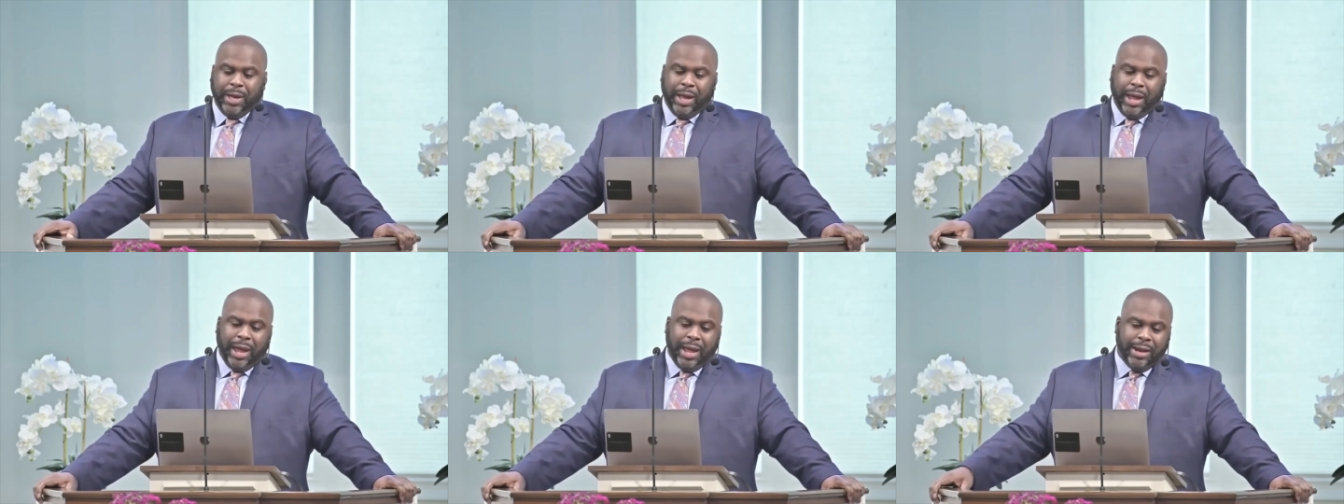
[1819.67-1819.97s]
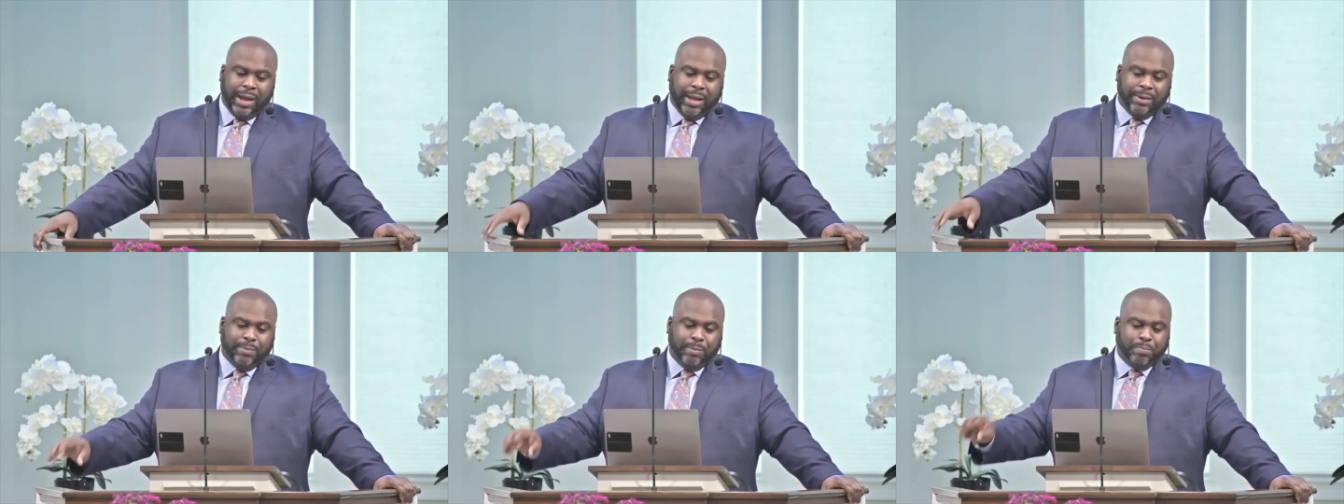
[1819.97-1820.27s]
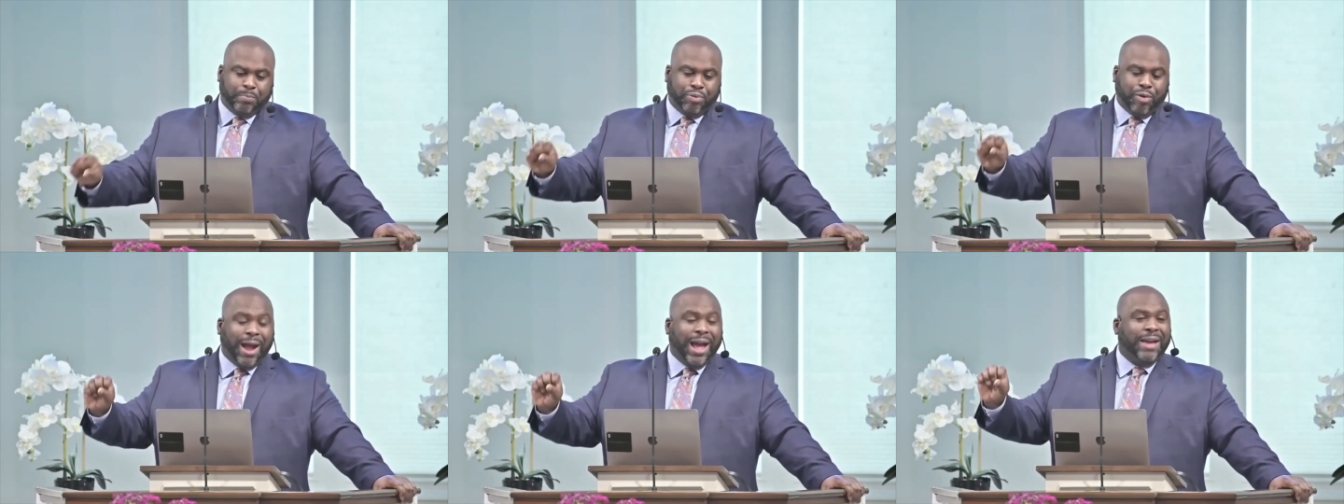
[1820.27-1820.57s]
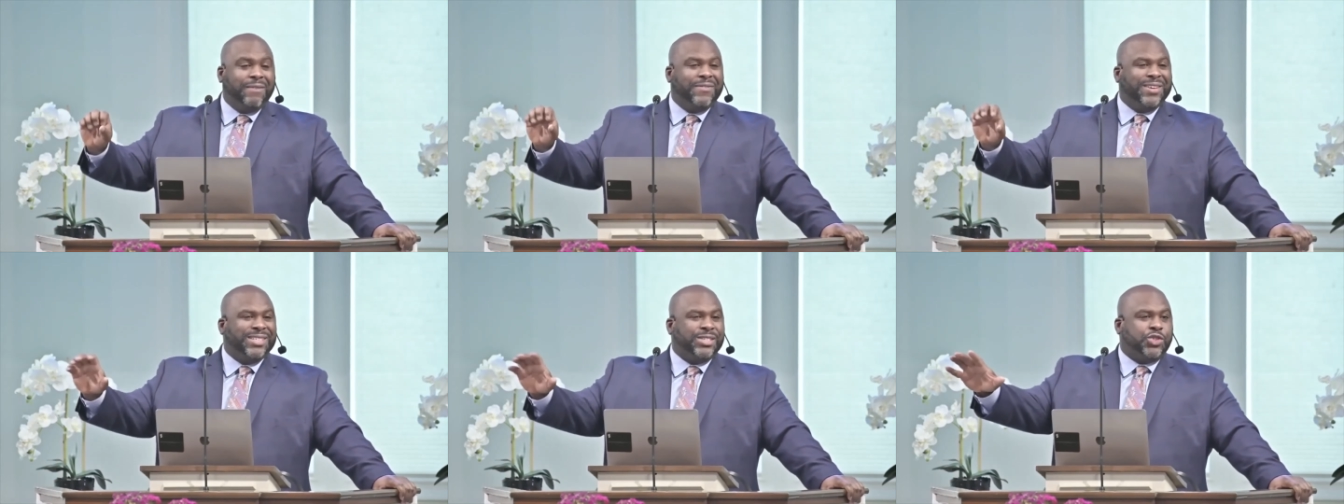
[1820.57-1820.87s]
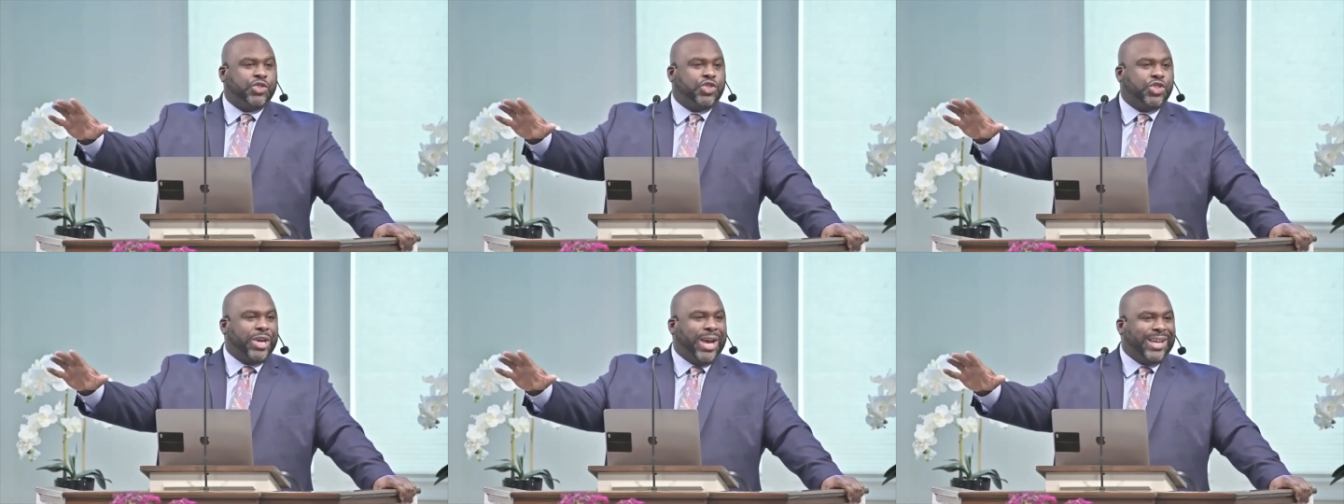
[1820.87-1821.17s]
and and private
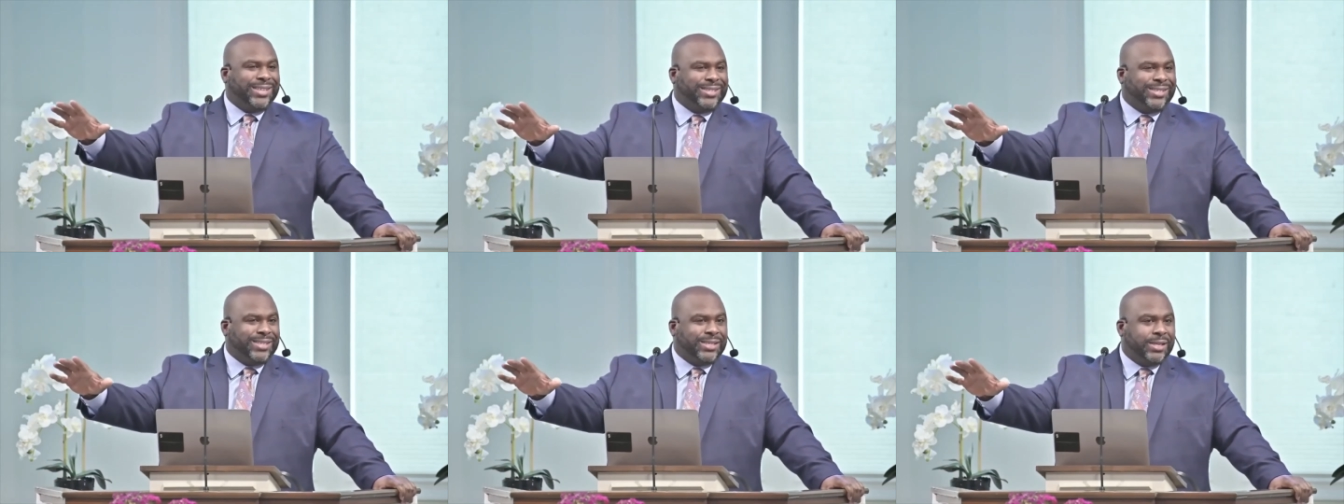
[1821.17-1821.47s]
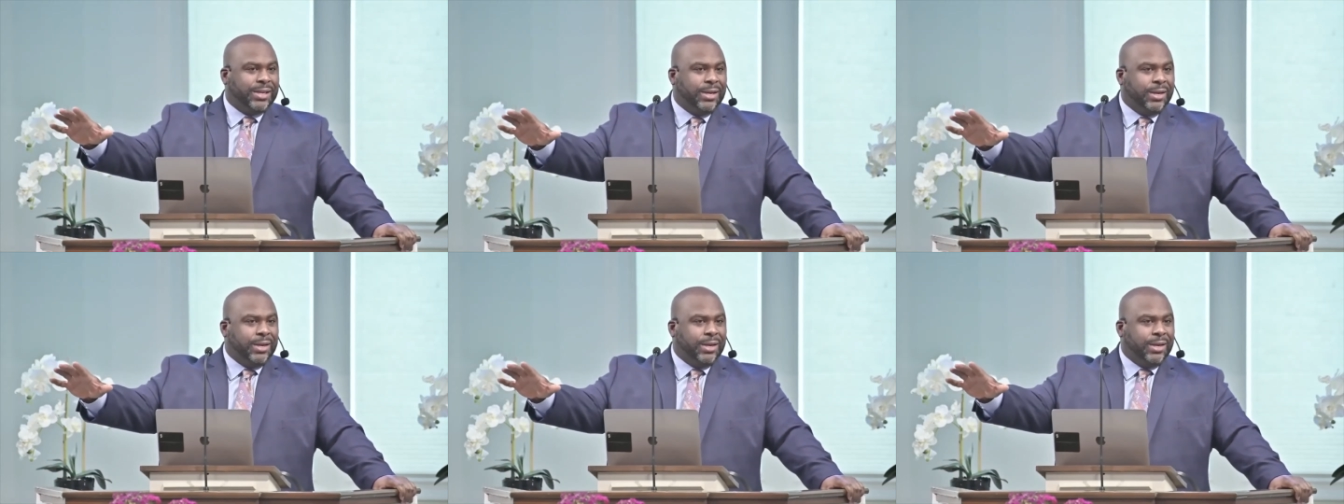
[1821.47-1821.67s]
jets,